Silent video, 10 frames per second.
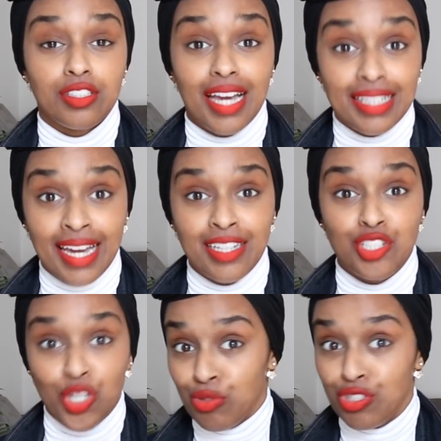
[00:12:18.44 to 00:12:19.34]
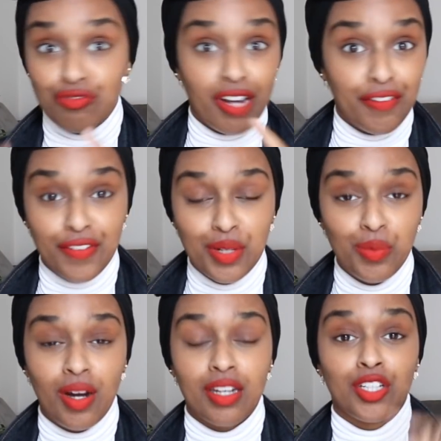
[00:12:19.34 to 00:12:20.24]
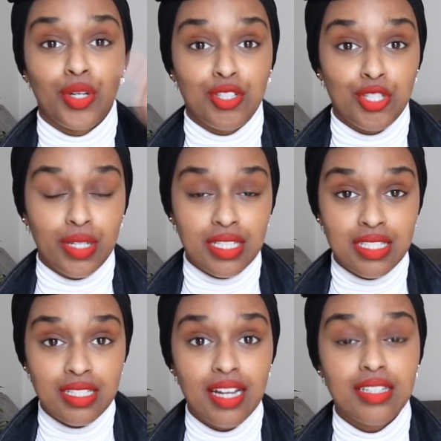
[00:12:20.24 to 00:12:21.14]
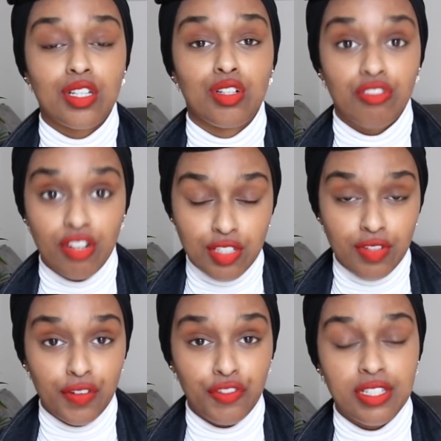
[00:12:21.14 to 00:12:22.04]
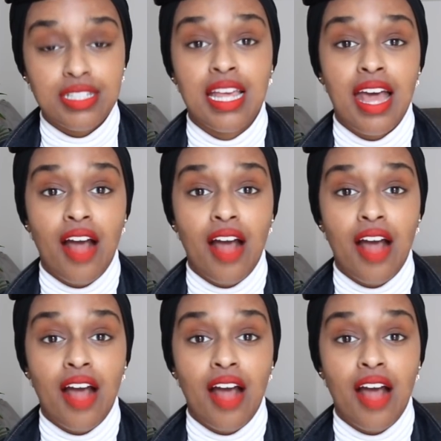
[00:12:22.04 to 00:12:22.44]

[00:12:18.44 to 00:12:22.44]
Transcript: Again, don't just write figure one, go to insert, cross-reference,